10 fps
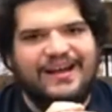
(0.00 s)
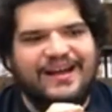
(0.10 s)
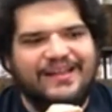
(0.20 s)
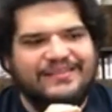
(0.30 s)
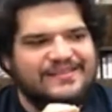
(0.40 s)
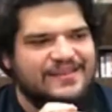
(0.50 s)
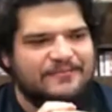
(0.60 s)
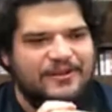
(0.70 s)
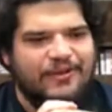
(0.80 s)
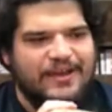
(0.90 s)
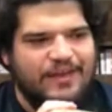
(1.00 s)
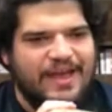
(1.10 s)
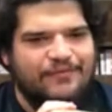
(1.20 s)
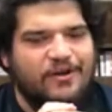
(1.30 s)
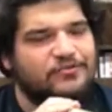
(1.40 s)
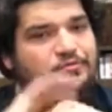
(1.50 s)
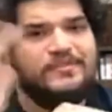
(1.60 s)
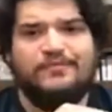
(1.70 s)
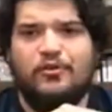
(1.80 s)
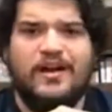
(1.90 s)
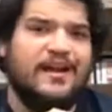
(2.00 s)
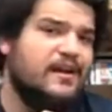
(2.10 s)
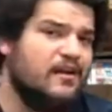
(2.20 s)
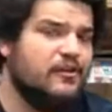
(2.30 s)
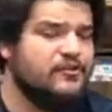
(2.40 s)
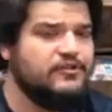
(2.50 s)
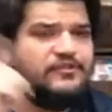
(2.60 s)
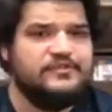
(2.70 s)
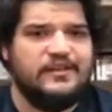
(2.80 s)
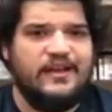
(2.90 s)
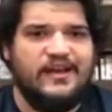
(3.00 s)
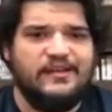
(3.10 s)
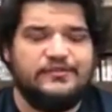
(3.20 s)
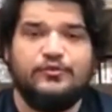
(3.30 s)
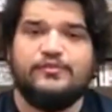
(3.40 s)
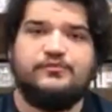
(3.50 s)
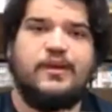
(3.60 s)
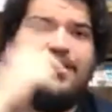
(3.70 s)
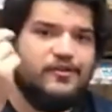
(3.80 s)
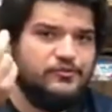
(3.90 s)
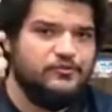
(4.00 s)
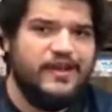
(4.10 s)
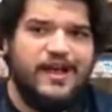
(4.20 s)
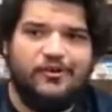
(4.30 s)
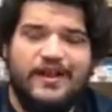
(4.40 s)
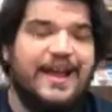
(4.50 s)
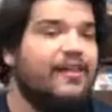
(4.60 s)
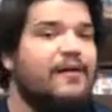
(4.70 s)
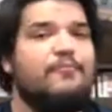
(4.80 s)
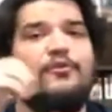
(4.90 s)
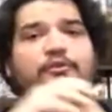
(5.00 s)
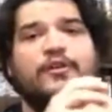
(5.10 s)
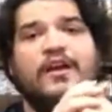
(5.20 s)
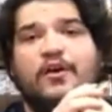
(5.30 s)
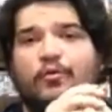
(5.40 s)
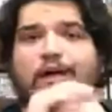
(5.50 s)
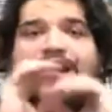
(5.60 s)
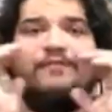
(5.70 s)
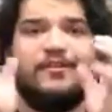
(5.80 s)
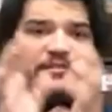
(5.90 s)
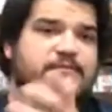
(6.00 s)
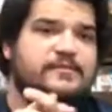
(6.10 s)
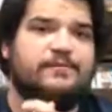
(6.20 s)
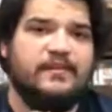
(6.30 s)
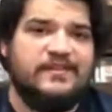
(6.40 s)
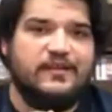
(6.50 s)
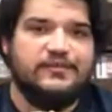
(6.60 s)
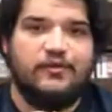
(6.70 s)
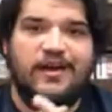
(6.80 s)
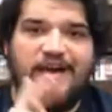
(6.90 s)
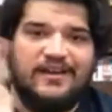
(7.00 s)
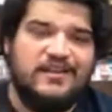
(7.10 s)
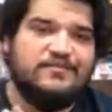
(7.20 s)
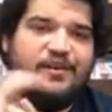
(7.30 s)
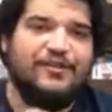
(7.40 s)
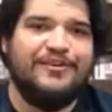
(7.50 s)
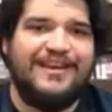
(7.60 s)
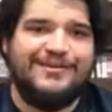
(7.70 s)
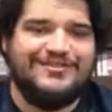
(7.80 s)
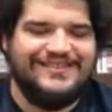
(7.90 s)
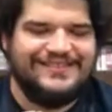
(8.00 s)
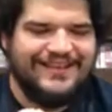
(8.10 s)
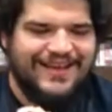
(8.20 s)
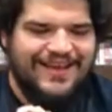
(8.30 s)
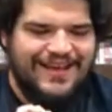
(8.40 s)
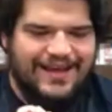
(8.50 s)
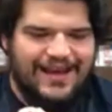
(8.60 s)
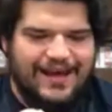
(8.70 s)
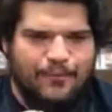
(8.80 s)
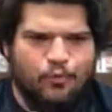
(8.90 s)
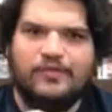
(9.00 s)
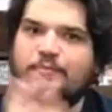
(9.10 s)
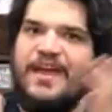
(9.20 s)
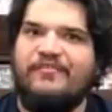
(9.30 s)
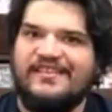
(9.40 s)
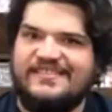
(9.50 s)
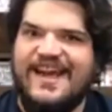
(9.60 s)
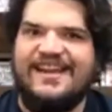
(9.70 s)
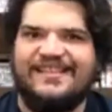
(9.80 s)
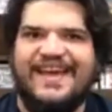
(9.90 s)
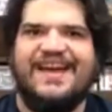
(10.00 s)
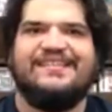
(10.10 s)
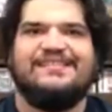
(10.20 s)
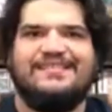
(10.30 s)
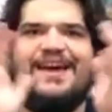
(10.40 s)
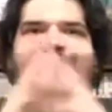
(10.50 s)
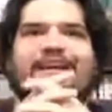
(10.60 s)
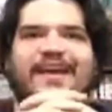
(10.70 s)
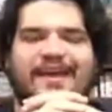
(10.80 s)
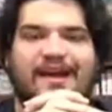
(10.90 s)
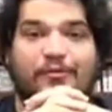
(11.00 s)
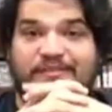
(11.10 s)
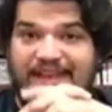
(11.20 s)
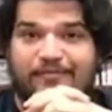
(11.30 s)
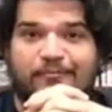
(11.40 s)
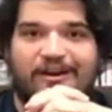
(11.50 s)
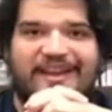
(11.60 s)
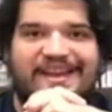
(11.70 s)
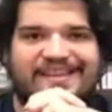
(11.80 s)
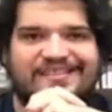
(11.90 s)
it's going to be great. We have all sorts of stuff going on at our other stores as well. Guzu Gallery, Outlaw Moon. We'll all have very specific deals going on at each of our locations. We'll also be having a signing that Saturday with David Marquez,